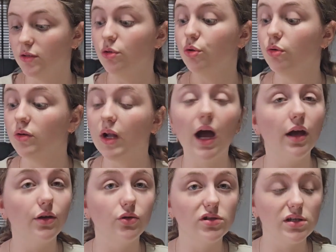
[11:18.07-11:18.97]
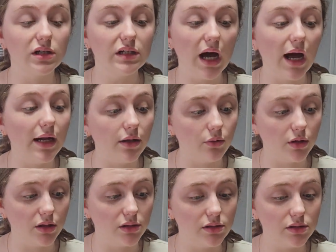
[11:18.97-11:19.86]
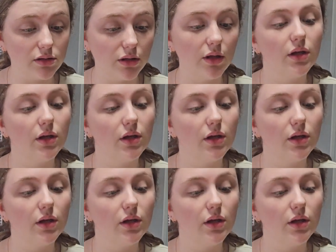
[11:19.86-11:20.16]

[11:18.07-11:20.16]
do not use the tiny ones.